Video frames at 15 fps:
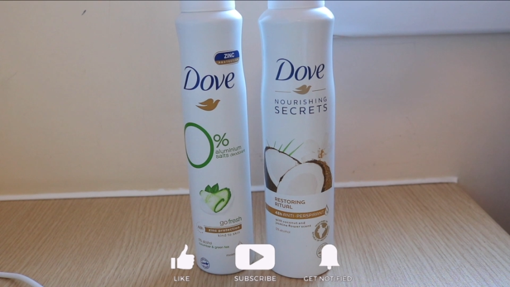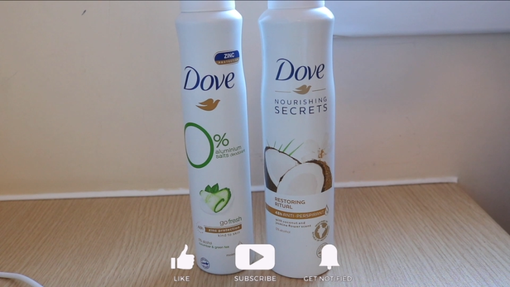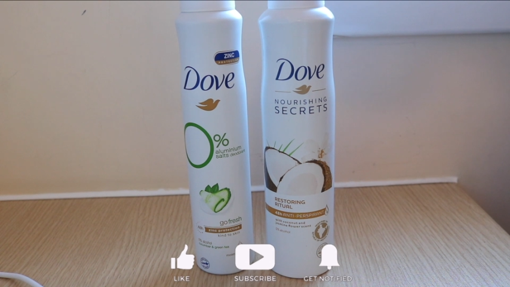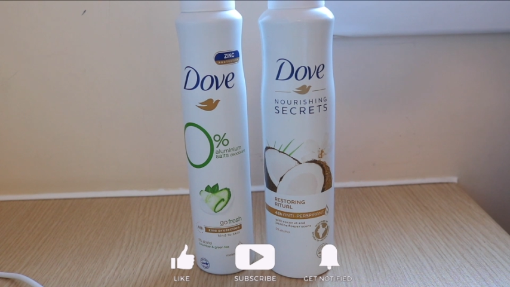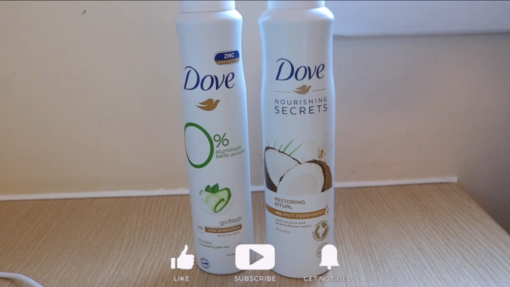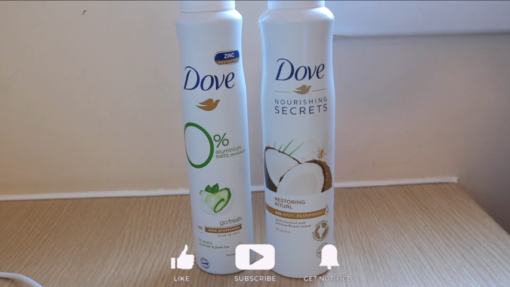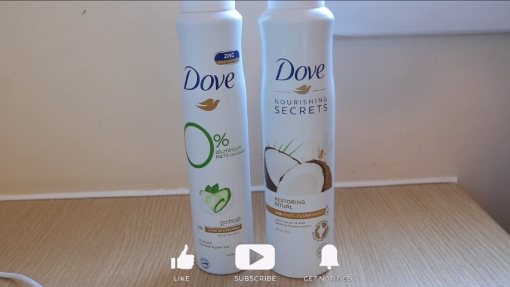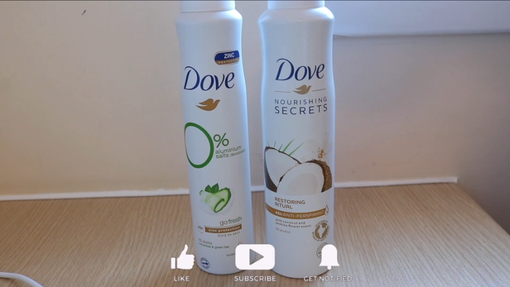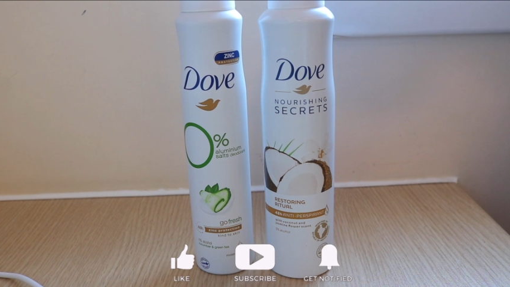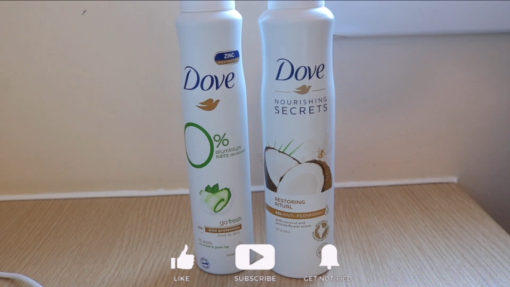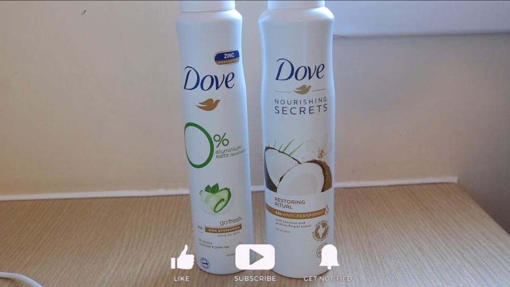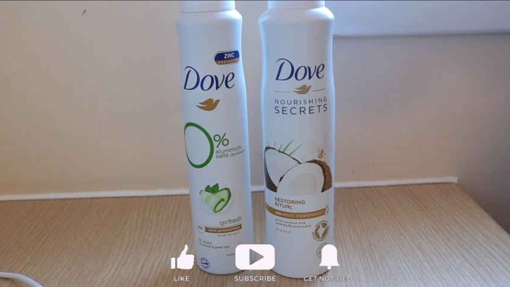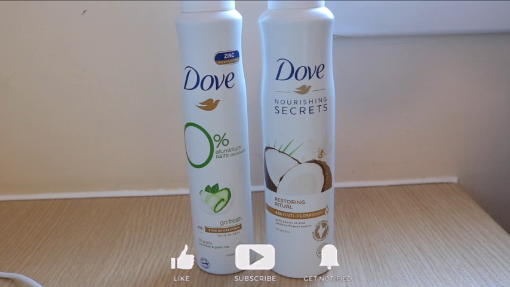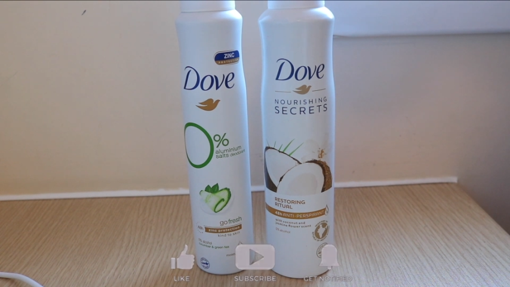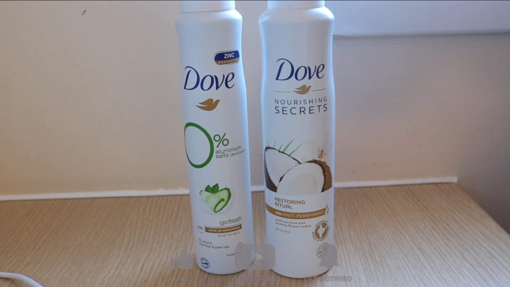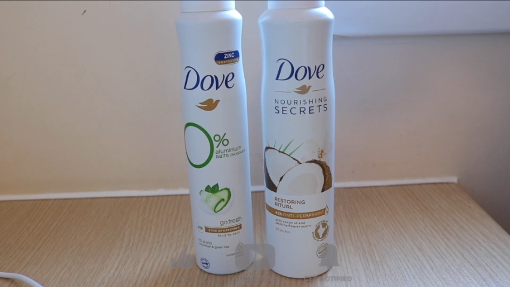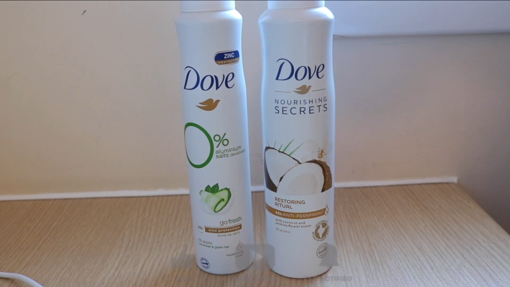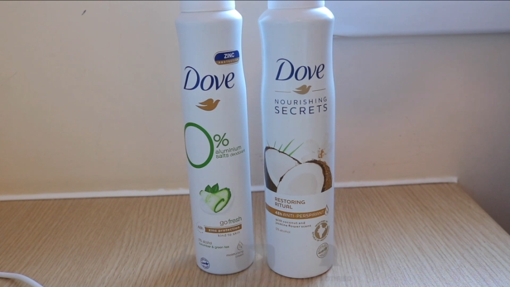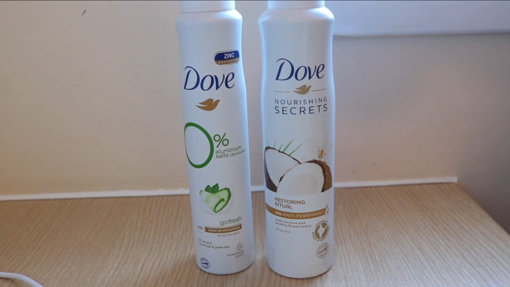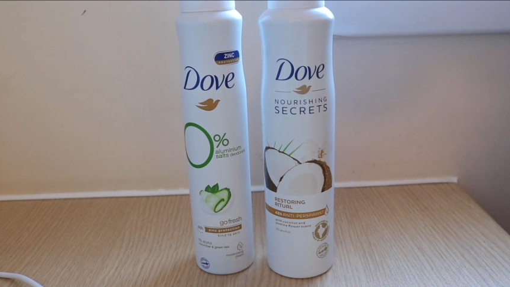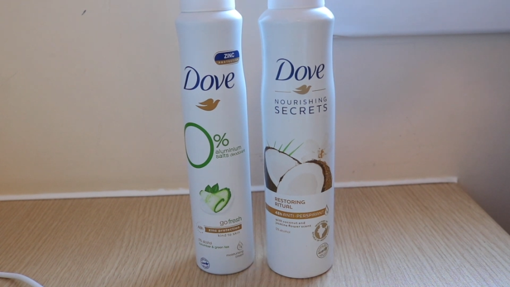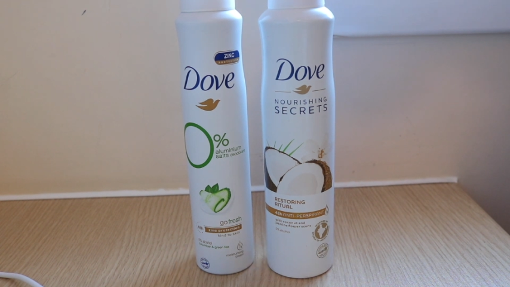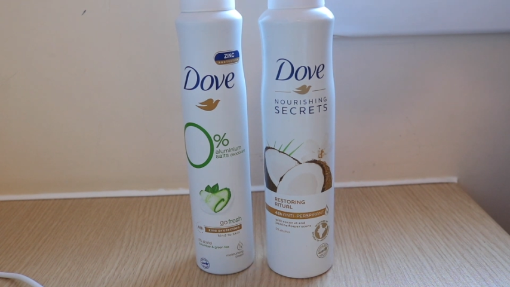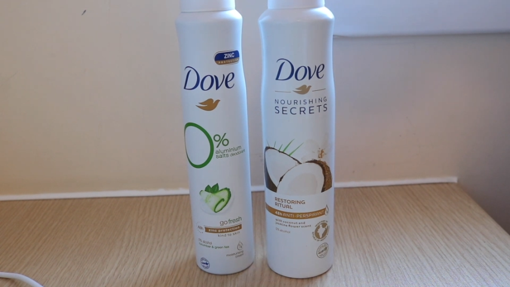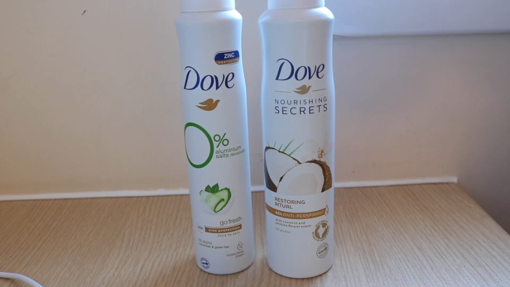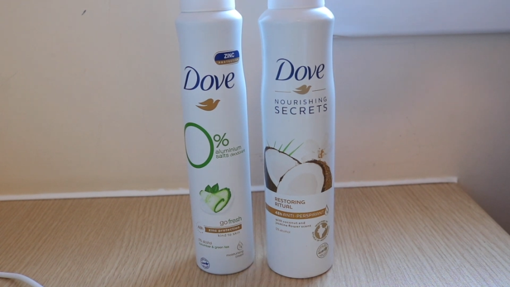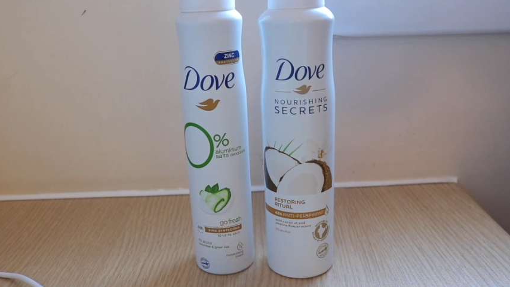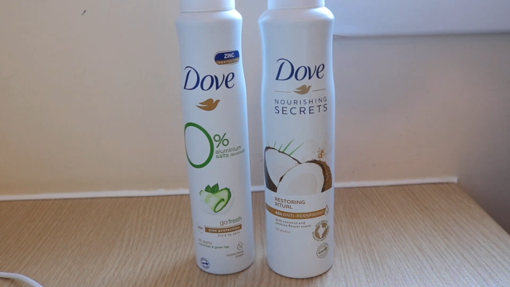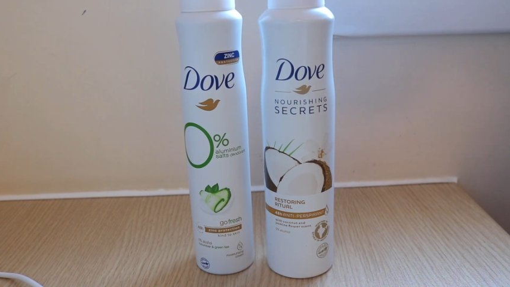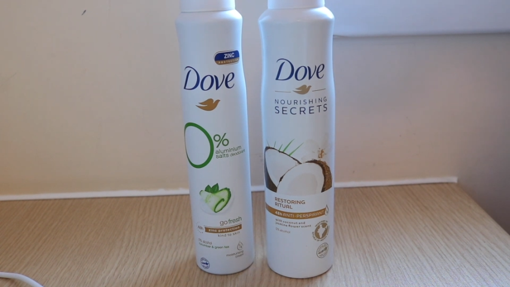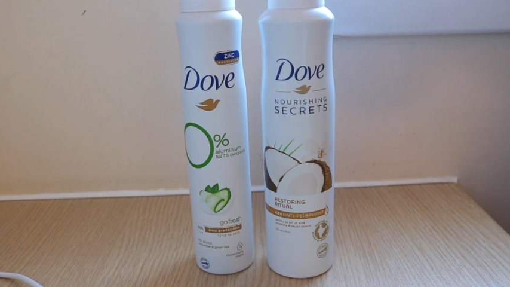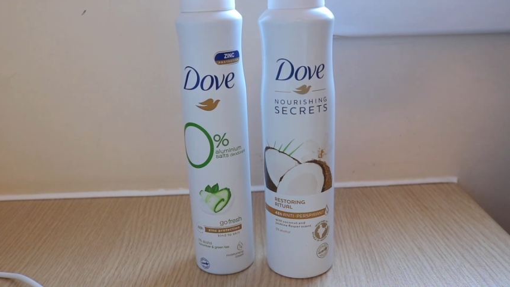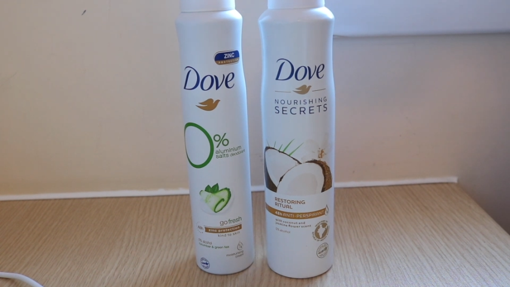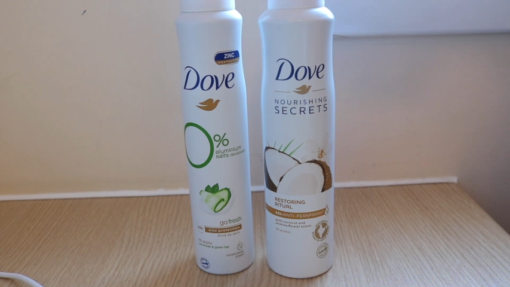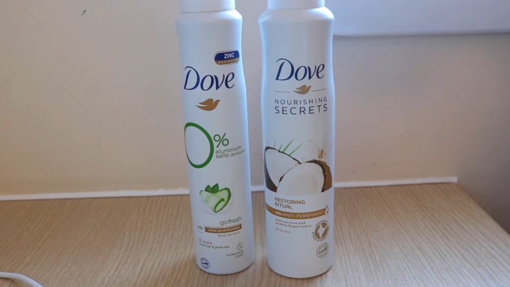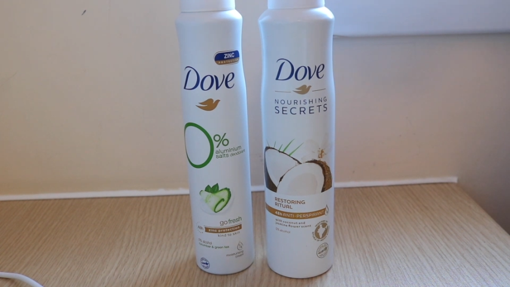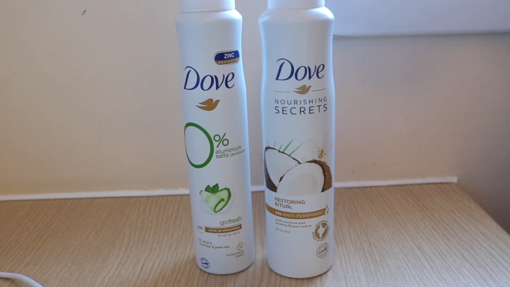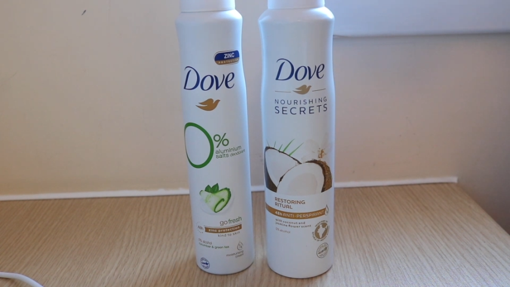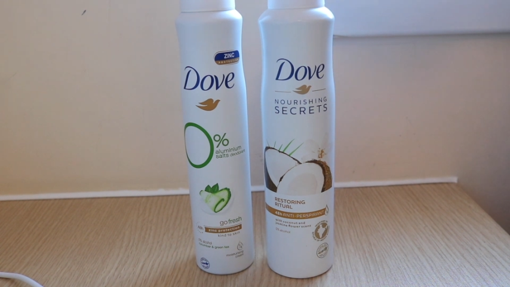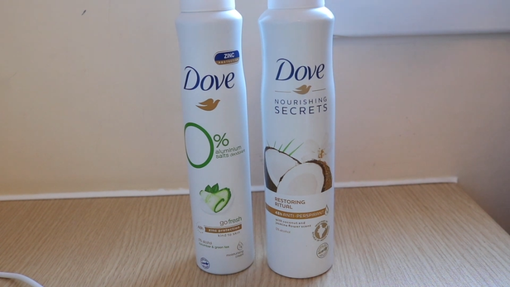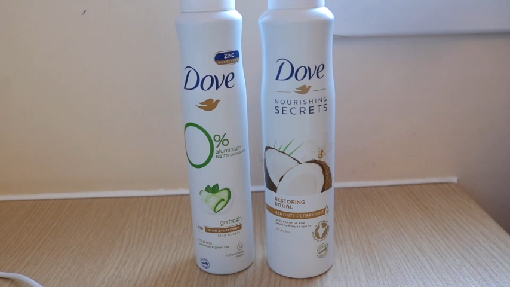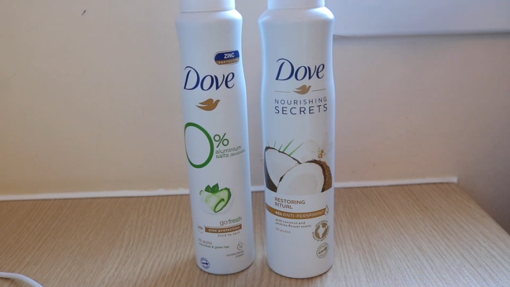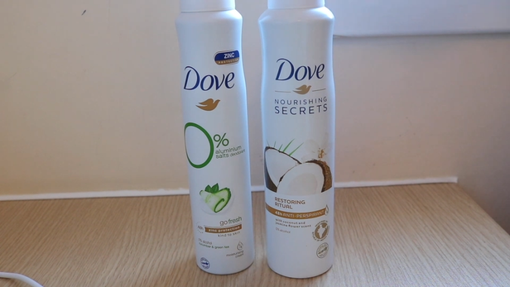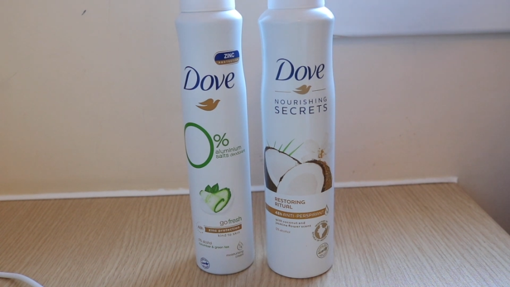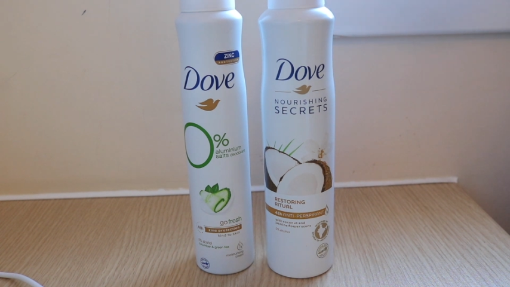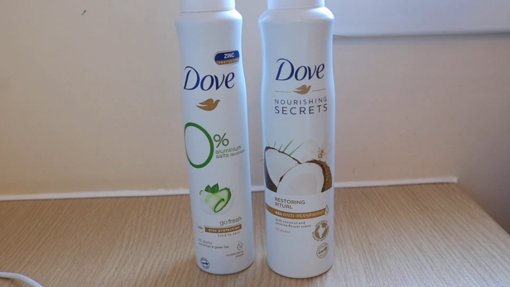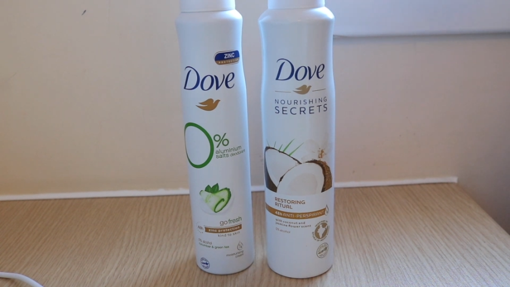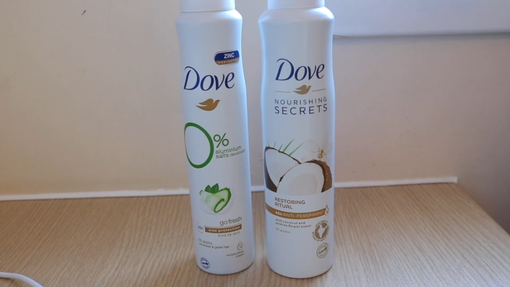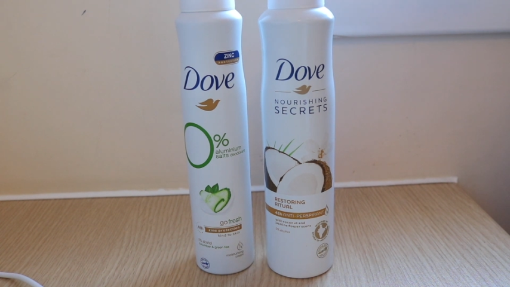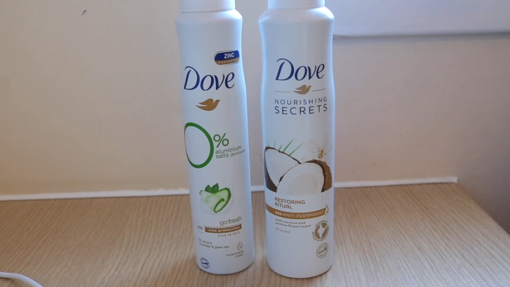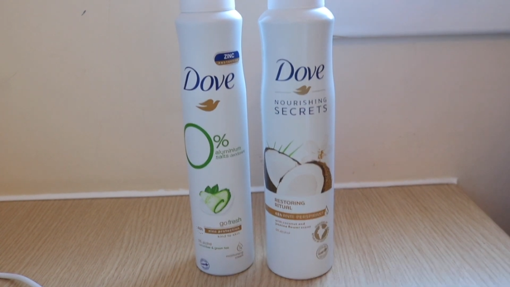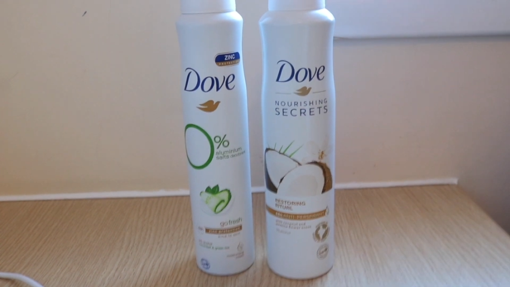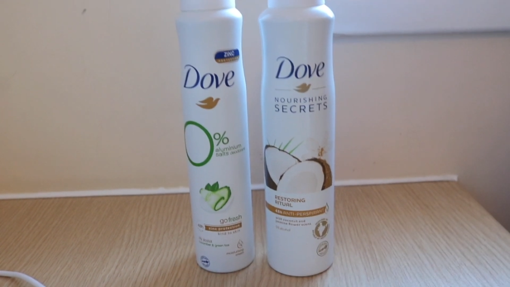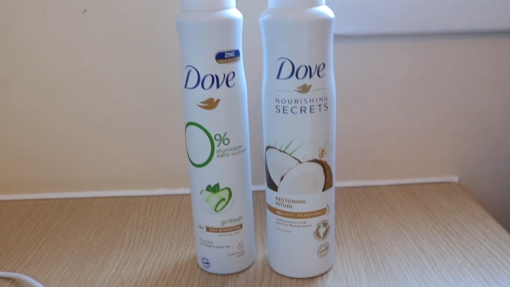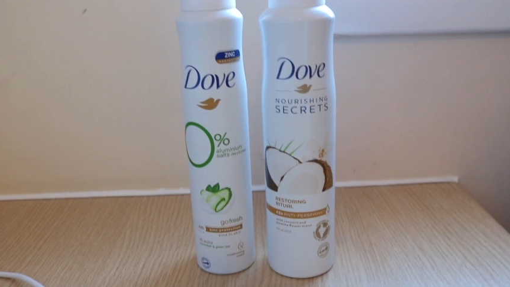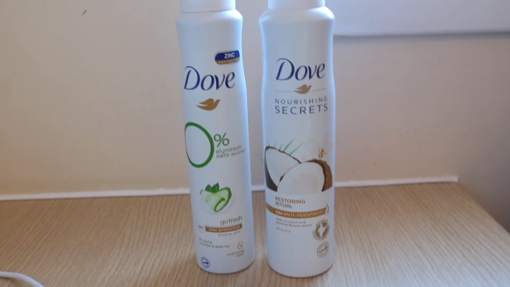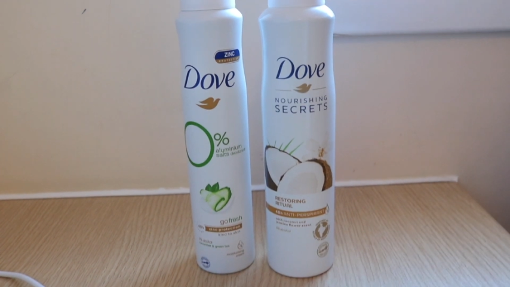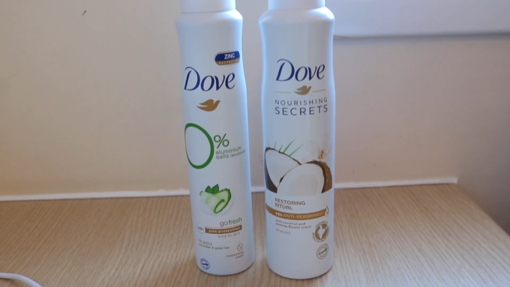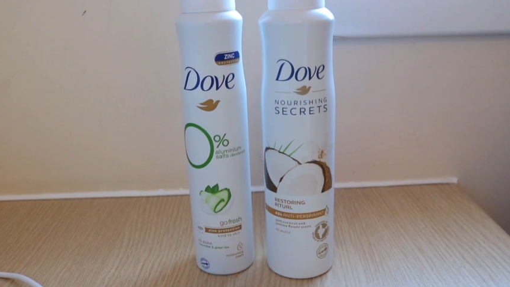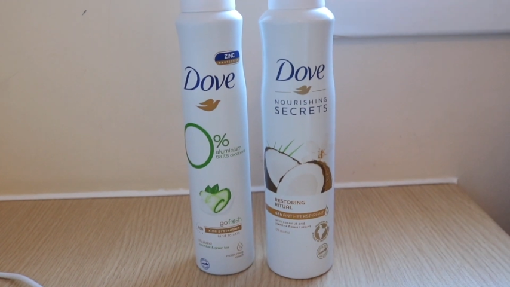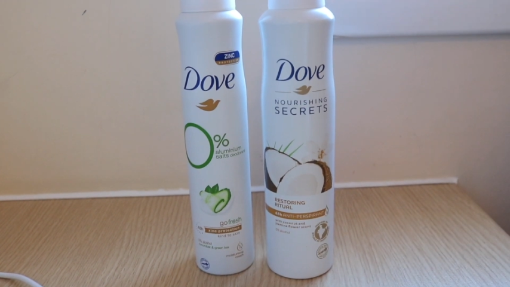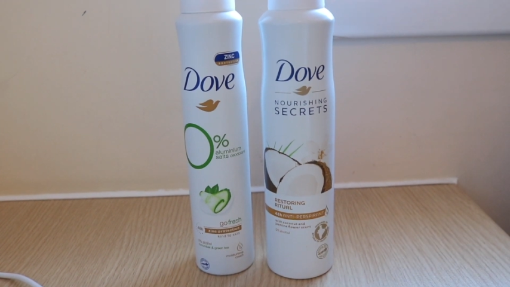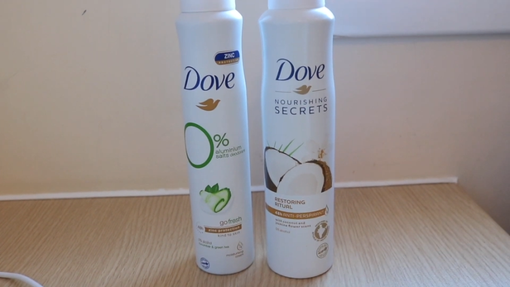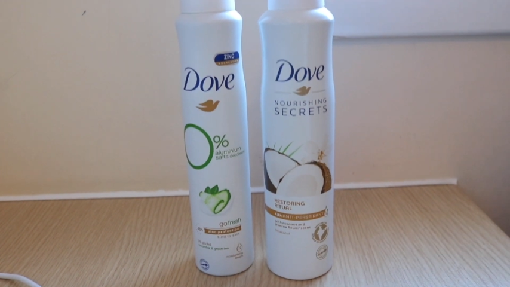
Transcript: (no speaker visible)